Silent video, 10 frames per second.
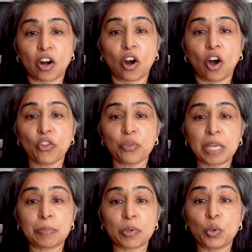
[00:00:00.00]
are all the
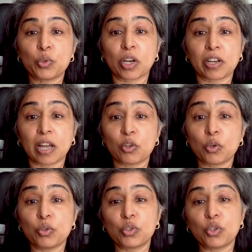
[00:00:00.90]
people who
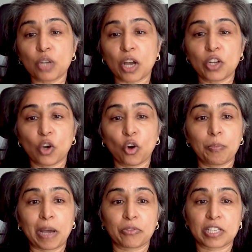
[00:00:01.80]
do not know
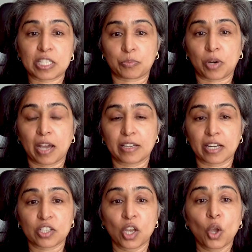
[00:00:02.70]
about this
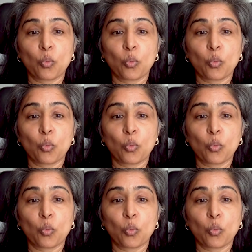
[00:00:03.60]
product.